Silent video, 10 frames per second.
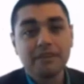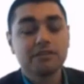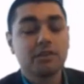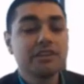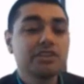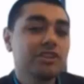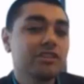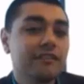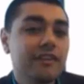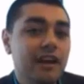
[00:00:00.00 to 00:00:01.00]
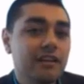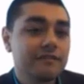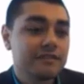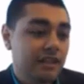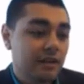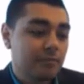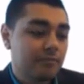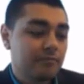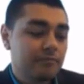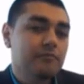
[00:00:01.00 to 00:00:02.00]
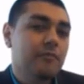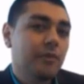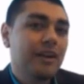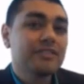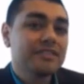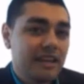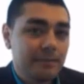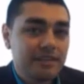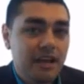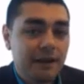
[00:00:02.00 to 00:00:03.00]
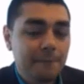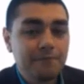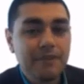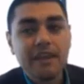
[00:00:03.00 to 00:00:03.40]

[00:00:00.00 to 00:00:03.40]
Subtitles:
So this year I've kind of set up around the same time.